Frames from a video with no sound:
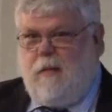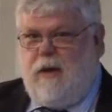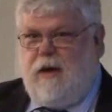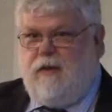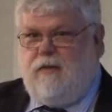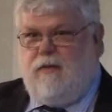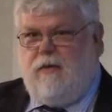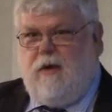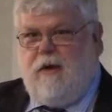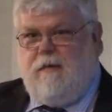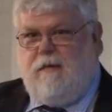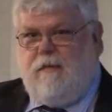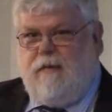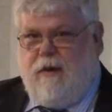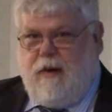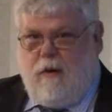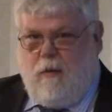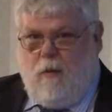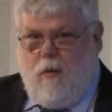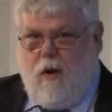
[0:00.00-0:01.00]
is that you have a
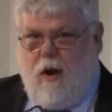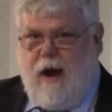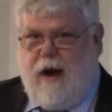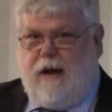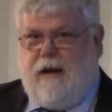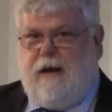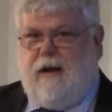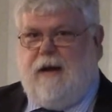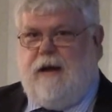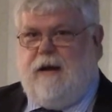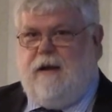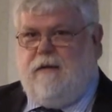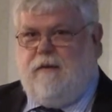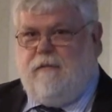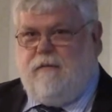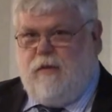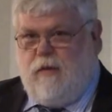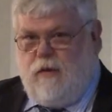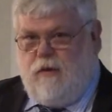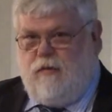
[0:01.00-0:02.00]
very widely
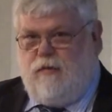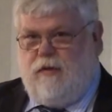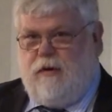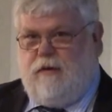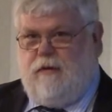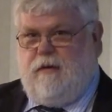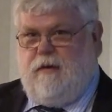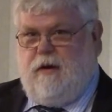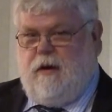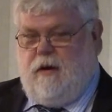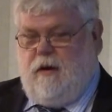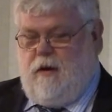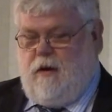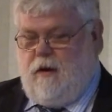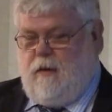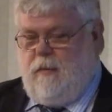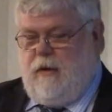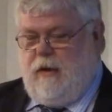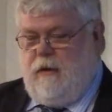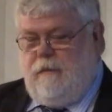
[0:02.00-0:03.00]
divergent
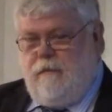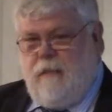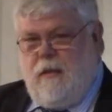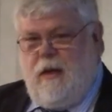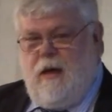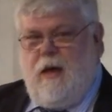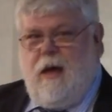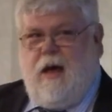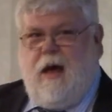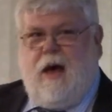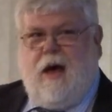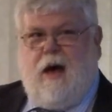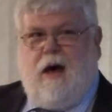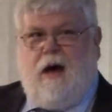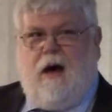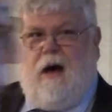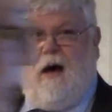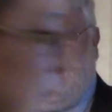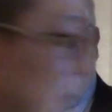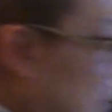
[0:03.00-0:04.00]
economy
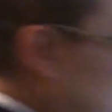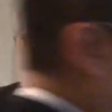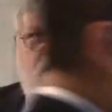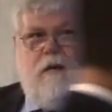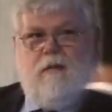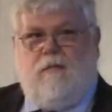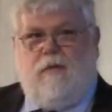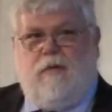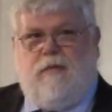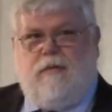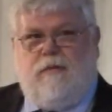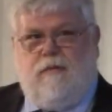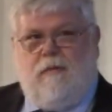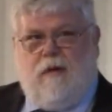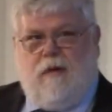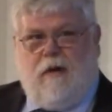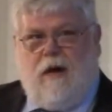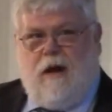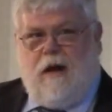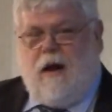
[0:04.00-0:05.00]
with
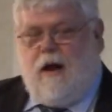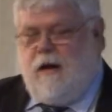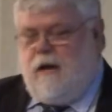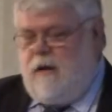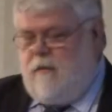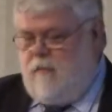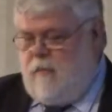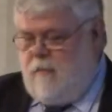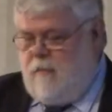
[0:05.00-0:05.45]
an uneven